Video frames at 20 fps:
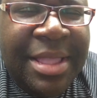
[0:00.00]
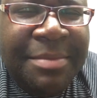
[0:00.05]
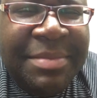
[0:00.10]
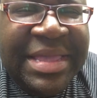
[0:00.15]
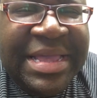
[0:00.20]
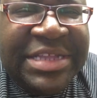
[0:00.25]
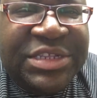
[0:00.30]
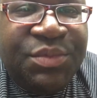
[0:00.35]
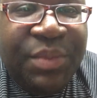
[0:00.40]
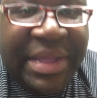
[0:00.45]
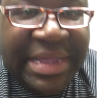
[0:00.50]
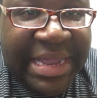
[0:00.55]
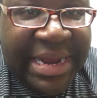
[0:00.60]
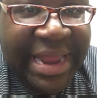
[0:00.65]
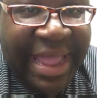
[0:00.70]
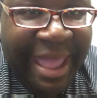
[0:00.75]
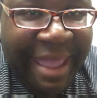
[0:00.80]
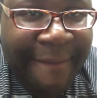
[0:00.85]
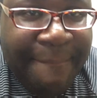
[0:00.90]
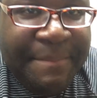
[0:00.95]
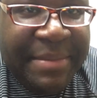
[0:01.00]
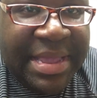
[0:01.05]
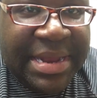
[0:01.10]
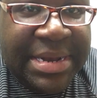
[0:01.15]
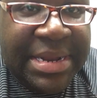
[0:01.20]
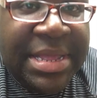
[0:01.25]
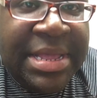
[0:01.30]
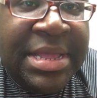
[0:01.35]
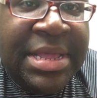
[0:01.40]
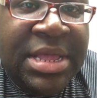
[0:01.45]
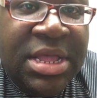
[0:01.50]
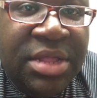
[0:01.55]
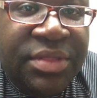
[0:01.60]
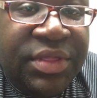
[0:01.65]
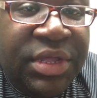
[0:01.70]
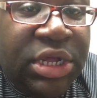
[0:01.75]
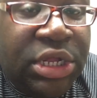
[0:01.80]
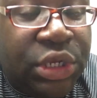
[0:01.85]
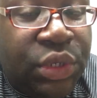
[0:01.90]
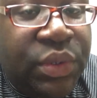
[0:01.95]
Because what can happen,
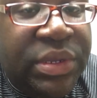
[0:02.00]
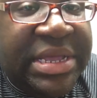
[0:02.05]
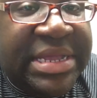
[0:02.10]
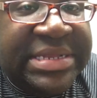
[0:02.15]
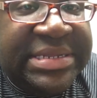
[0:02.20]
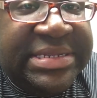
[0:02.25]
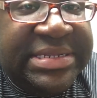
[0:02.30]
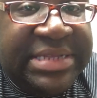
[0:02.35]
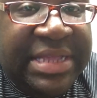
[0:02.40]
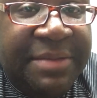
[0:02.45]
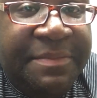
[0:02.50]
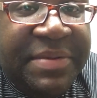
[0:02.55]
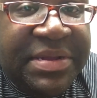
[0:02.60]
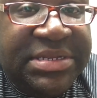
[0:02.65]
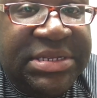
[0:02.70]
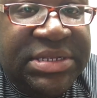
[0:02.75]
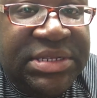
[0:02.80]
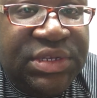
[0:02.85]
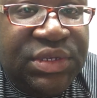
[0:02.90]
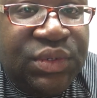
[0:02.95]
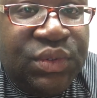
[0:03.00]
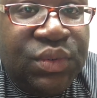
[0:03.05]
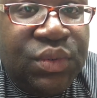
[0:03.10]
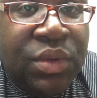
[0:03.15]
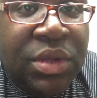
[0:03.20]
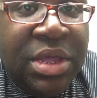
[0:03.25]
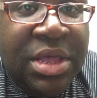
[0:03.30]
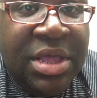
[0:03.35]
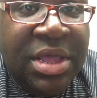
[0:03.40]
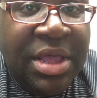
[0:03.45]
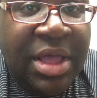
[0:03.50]
the glue can seep into